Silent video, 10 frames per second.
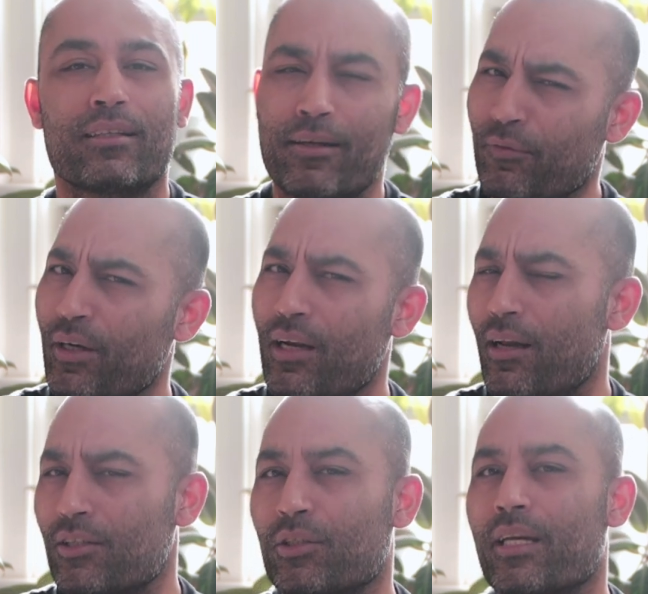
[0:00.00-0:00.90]
Different
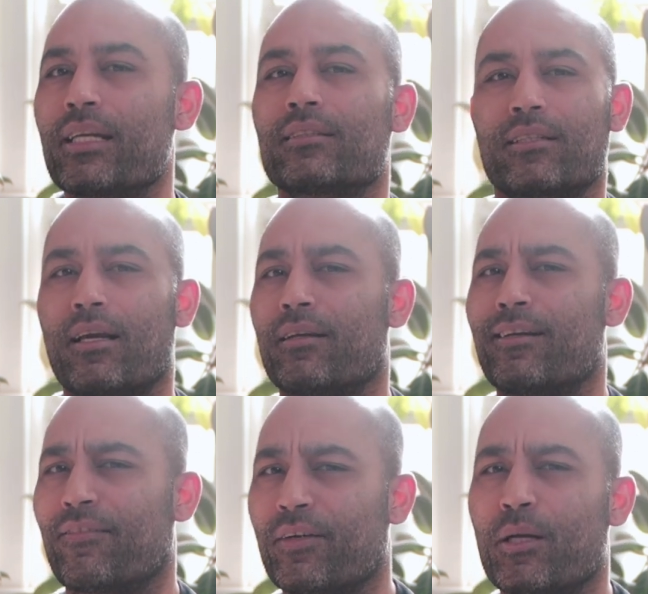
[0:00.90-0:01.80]
industries,
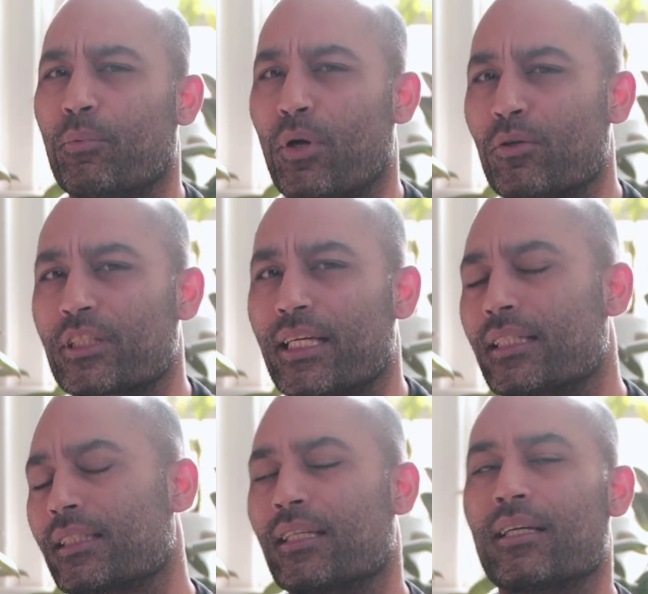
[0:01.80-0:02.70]
different
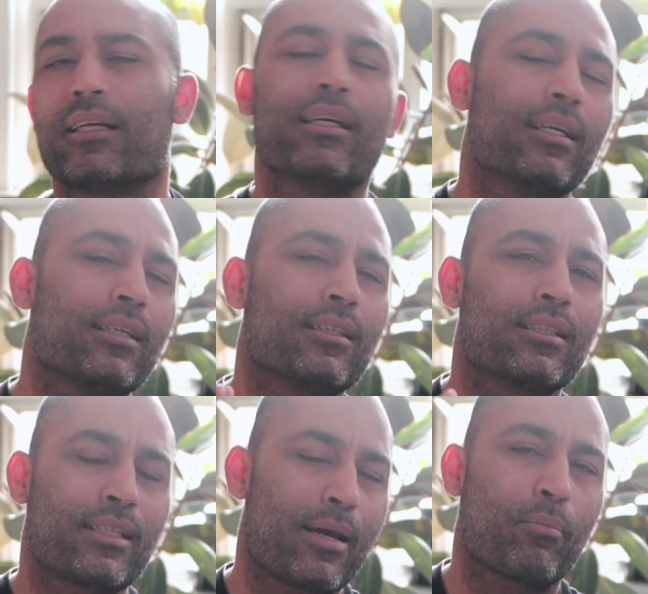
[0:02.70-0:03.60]
approaches,
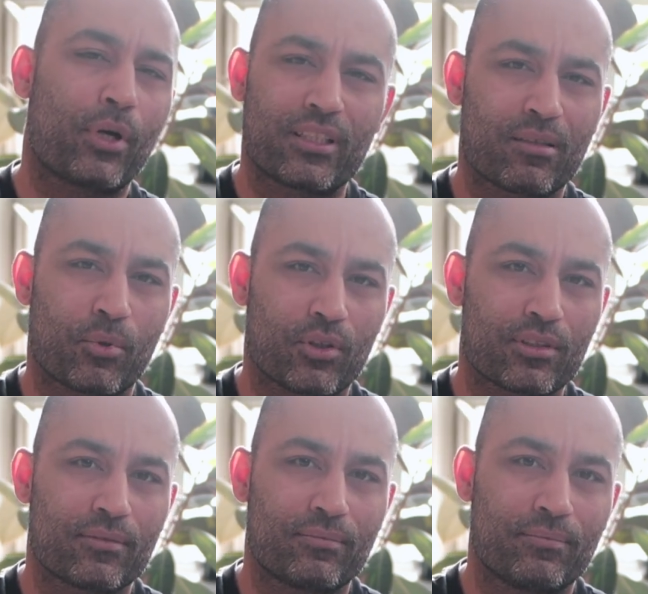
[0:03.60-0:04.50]
same
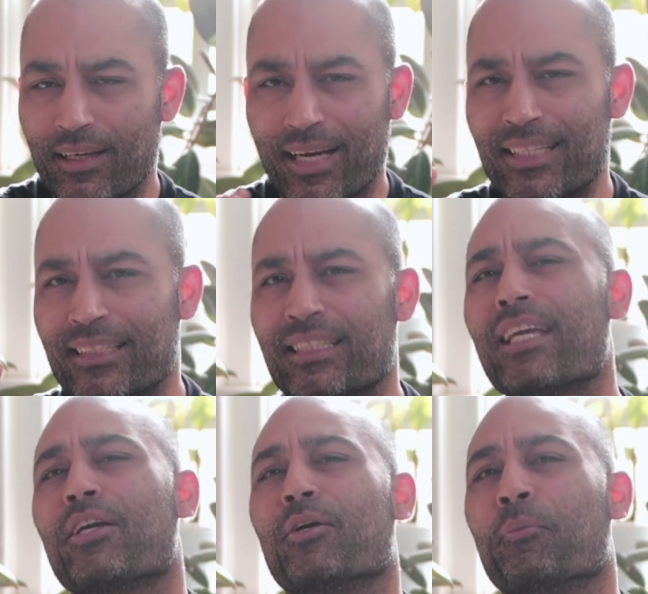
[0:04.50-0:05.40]
principles. I
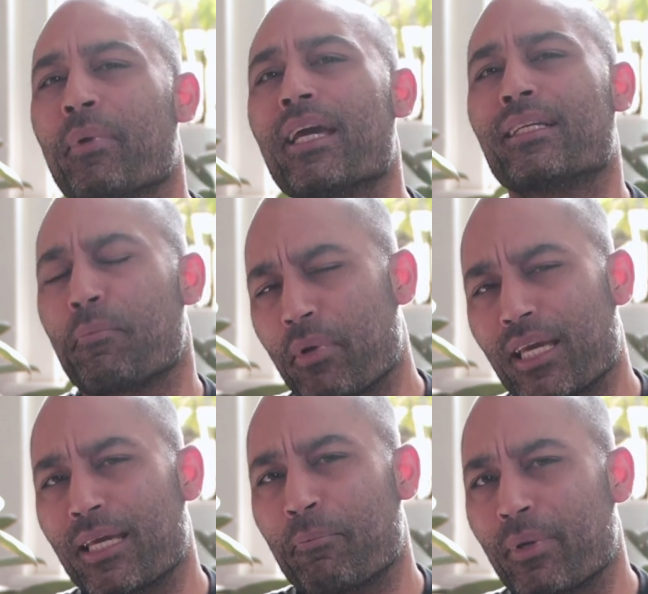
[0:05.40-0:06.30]
see you
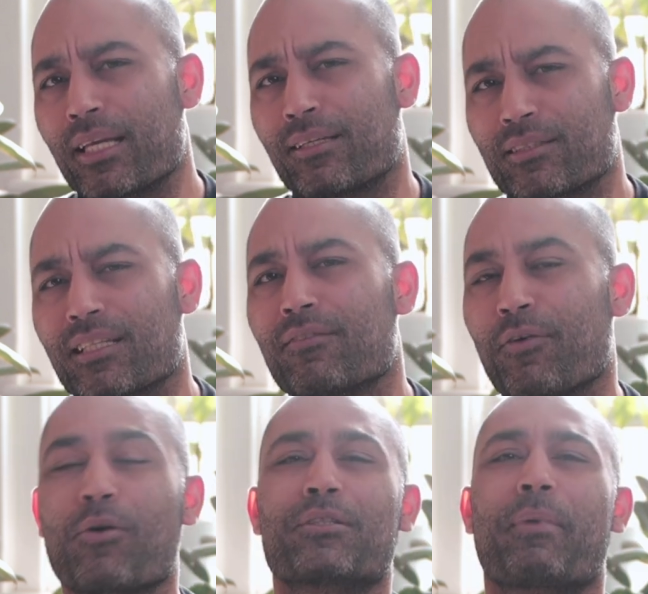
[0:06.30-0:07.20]
B2B, B2C
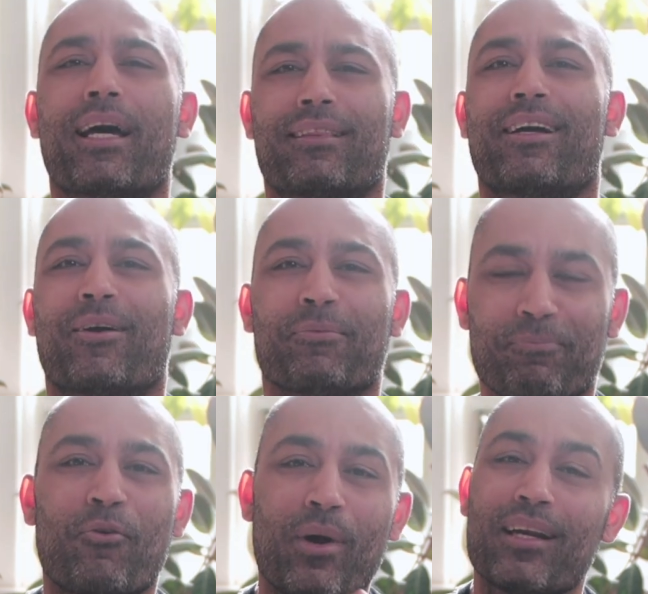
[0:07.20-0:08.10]
folks back there.
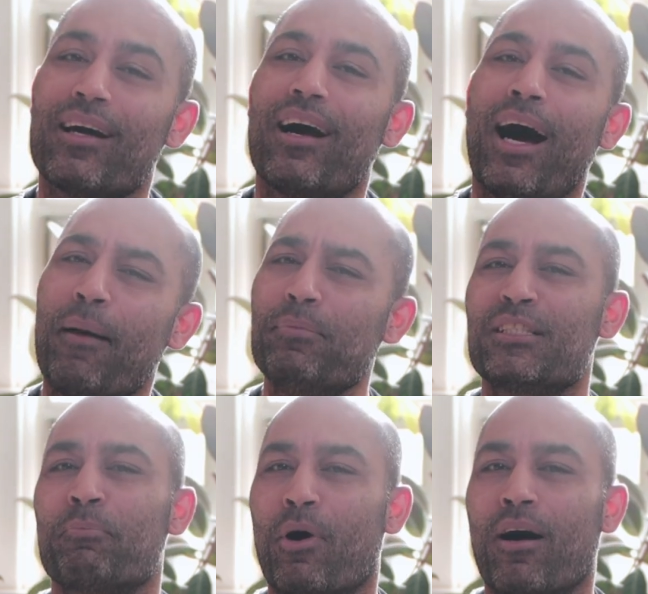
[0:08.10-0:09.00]
When
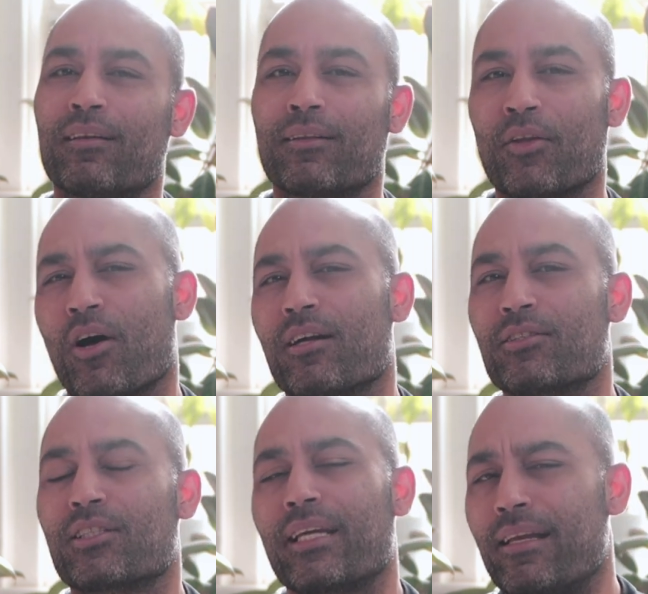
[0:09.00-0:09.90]
HubSpot
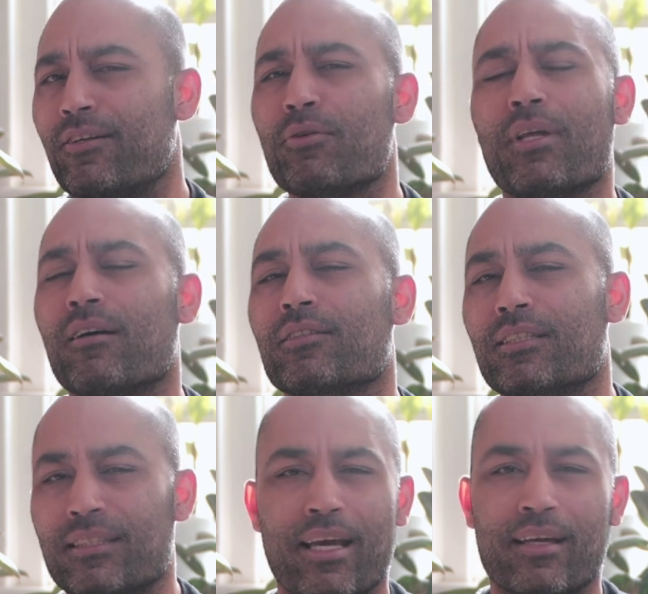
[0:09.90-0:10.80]
launched in
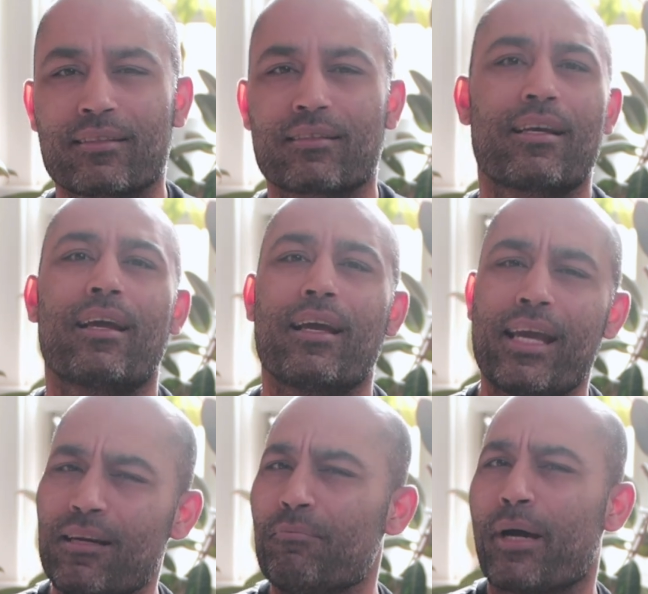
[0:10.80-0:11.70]
2006,
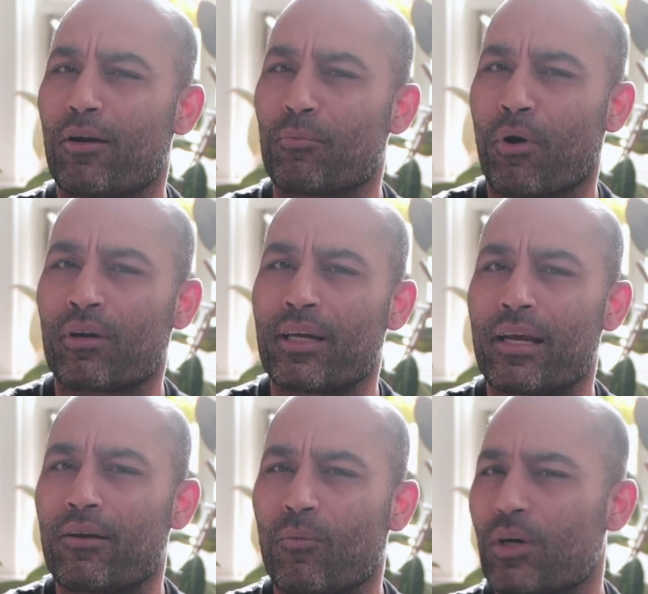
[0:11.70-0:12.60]
inbound
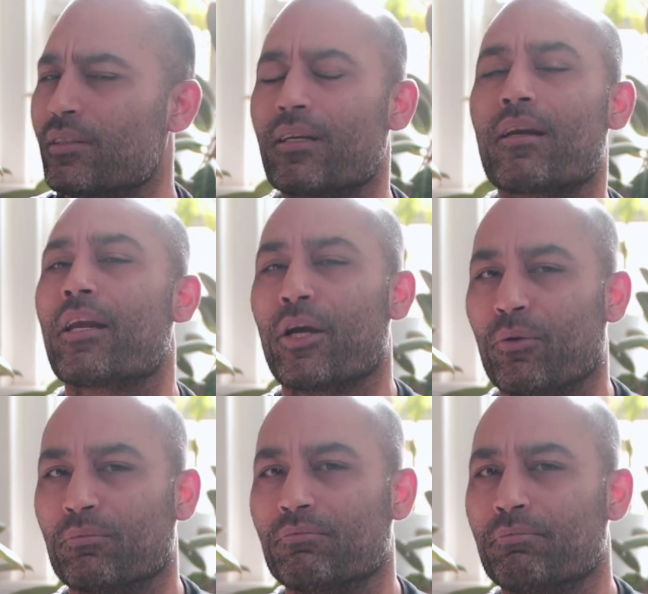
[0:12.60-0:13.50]
marketing wasn't
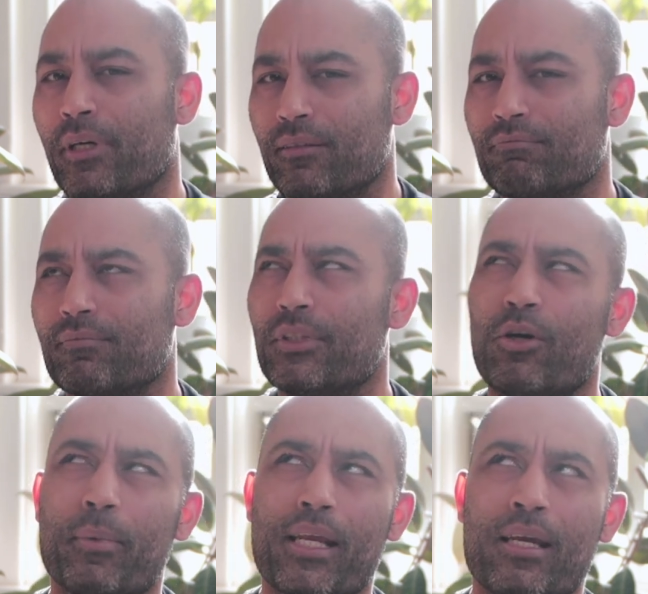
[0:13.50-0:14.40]
new, but
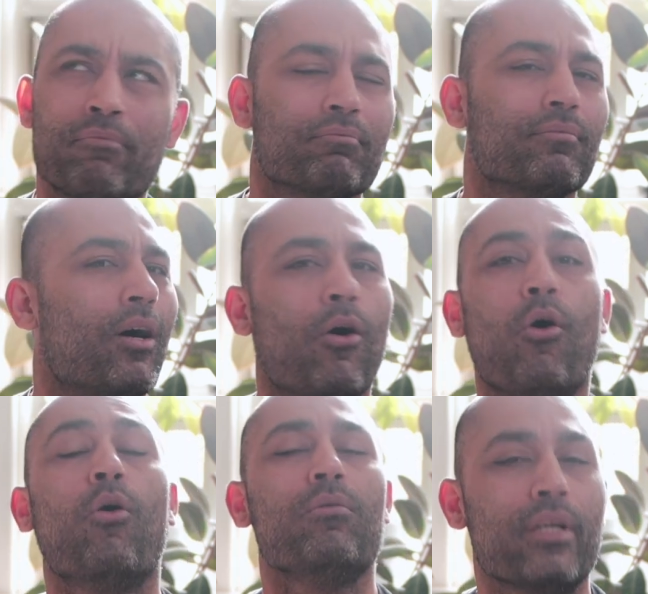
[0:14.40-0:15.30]
nobody
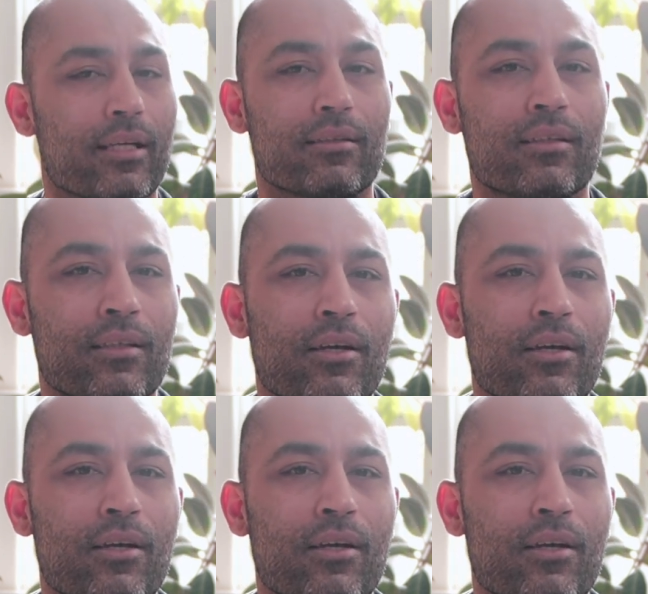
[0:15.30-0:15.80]
owned it.